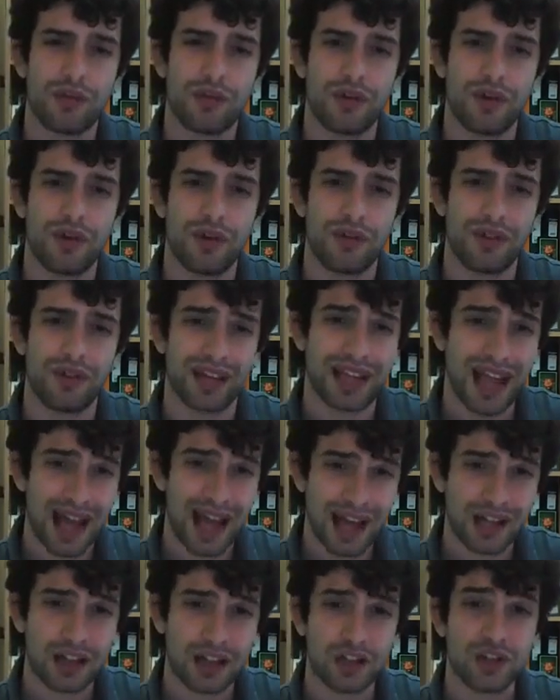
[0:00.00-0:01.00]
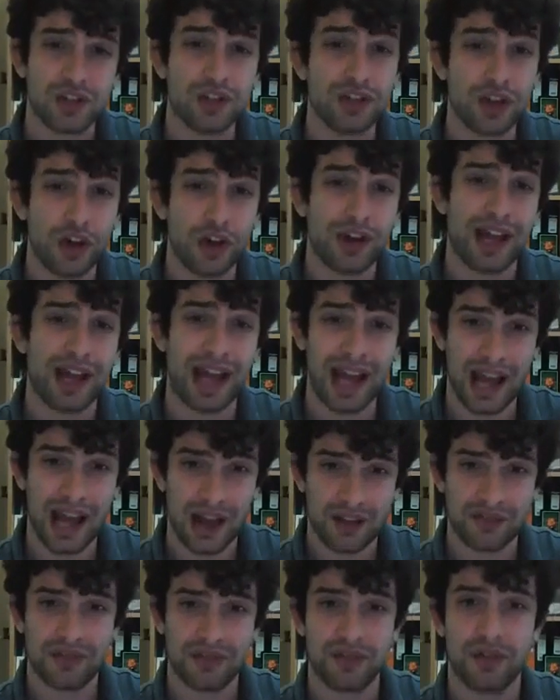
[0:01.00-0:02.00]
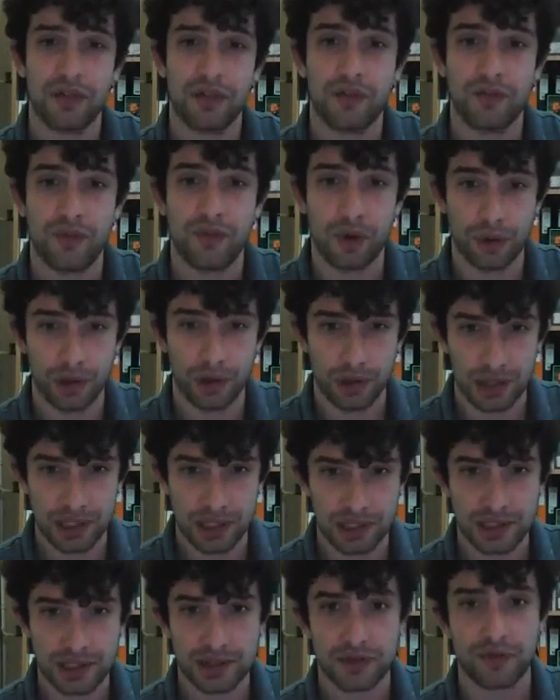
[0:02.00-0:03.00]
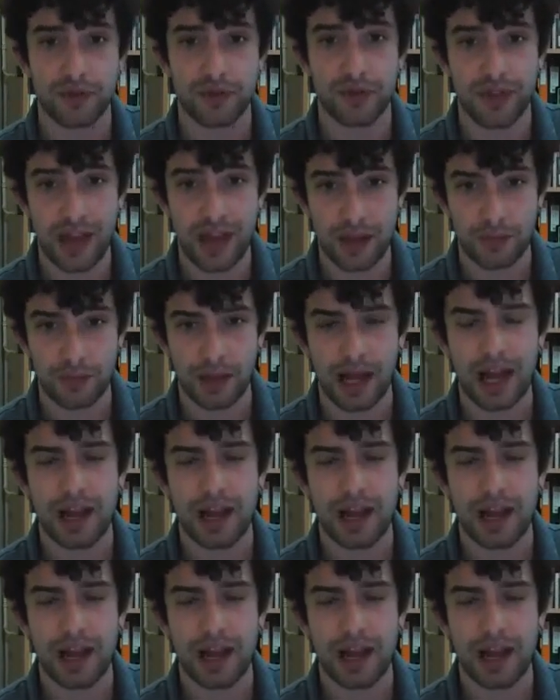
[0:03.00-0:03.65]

the GAC do not have voter lists for them.